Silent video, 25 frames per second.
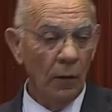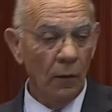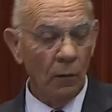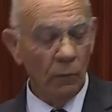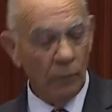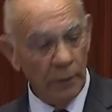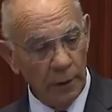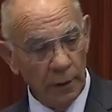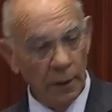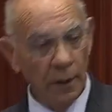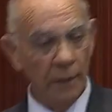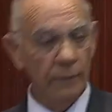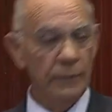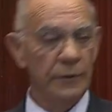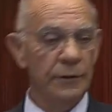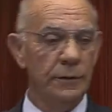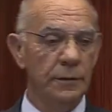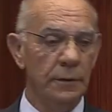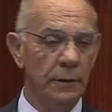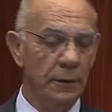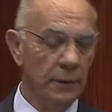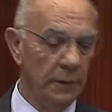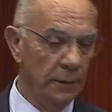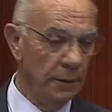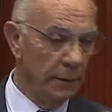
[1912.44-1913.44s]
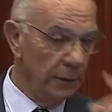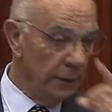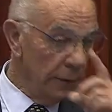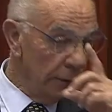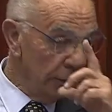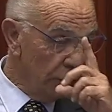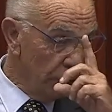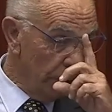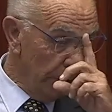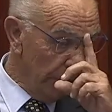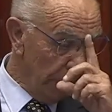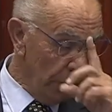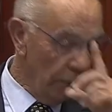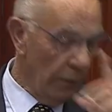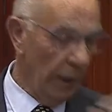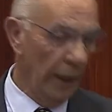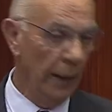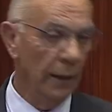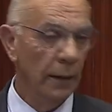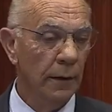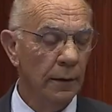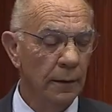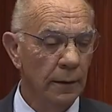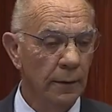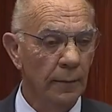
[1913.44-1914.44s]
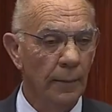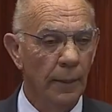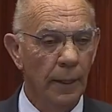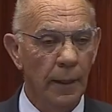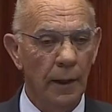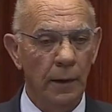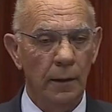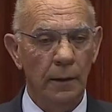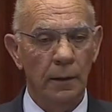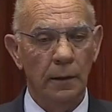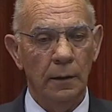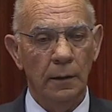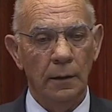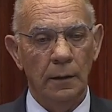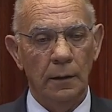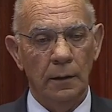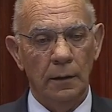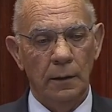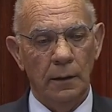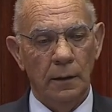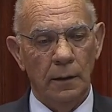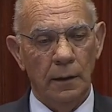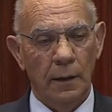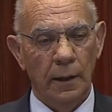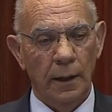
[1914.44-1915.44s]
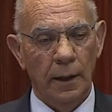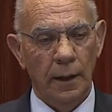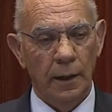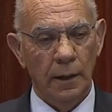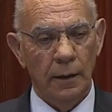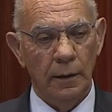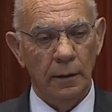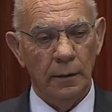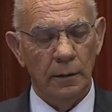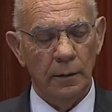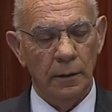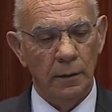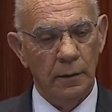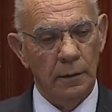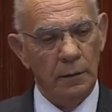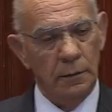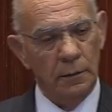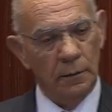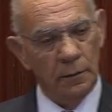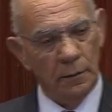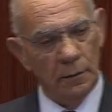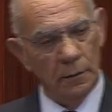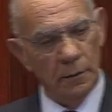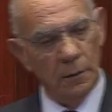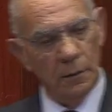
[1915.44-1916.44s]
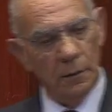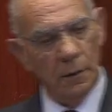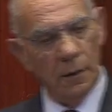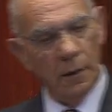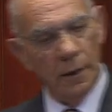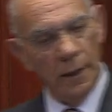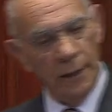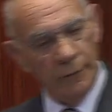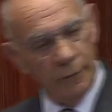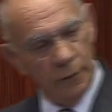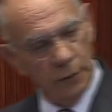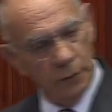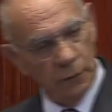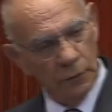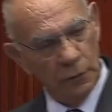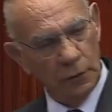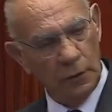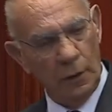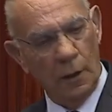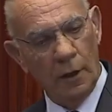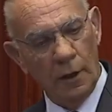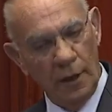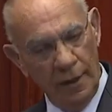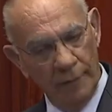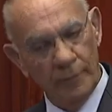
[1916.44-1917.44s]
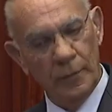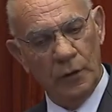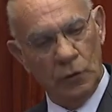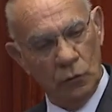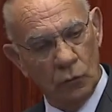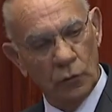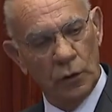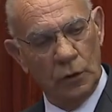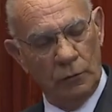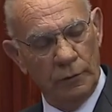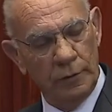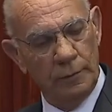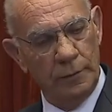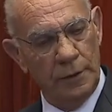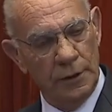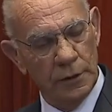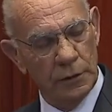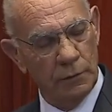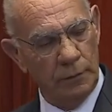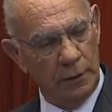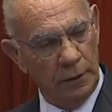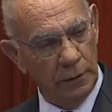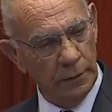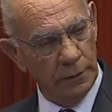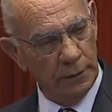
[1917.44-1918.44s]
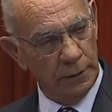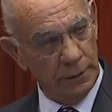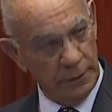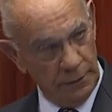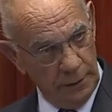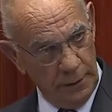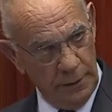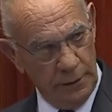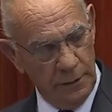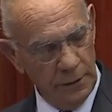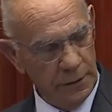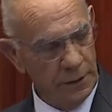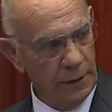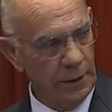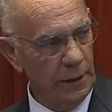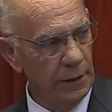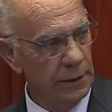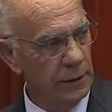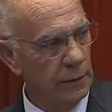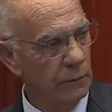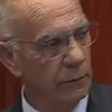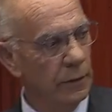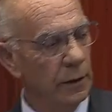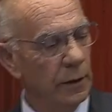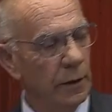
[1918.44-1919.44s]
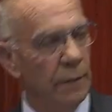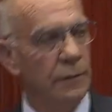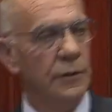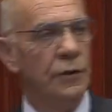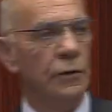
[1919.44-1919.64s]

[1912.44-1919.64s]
when I was 21, and I have my daughter with me as well in this country. When I was